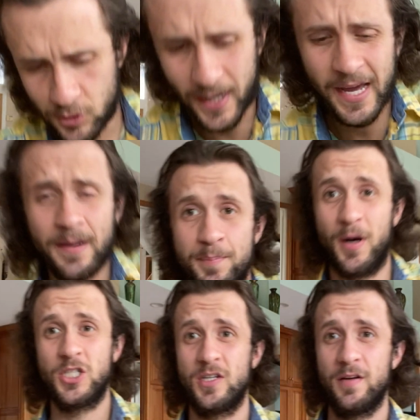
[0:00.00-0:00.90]
So I got a
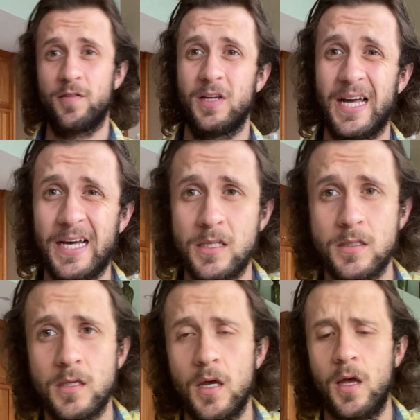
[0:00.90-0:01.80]
bunch of different
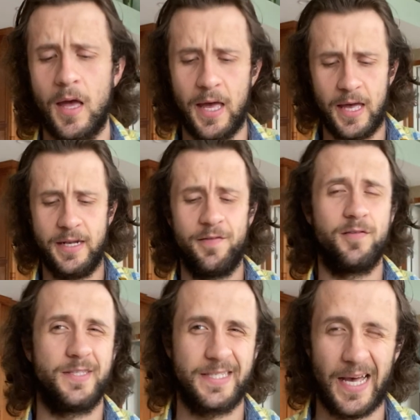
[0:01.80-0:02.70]
kinds and
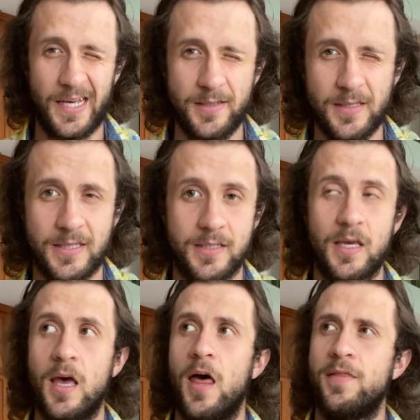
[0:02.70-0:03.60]
different sizes, because
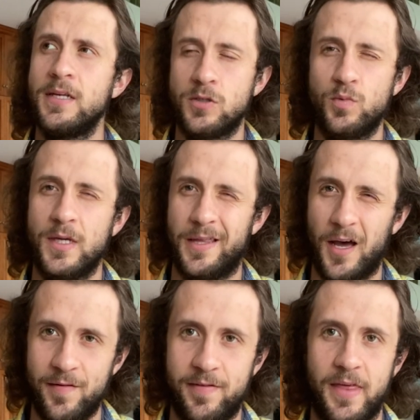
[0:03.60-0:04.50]
that's the really
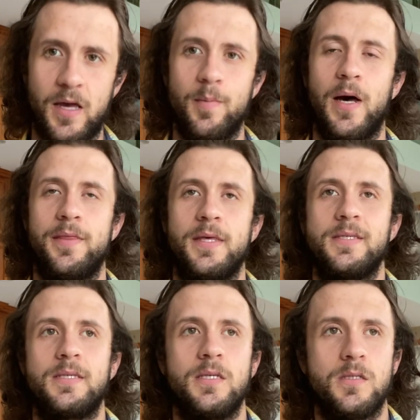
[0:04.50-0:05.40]
tough thing about
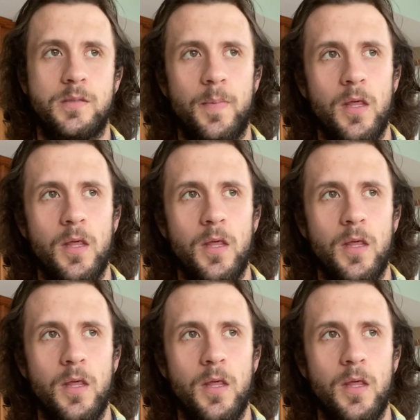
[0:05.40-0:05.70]
this is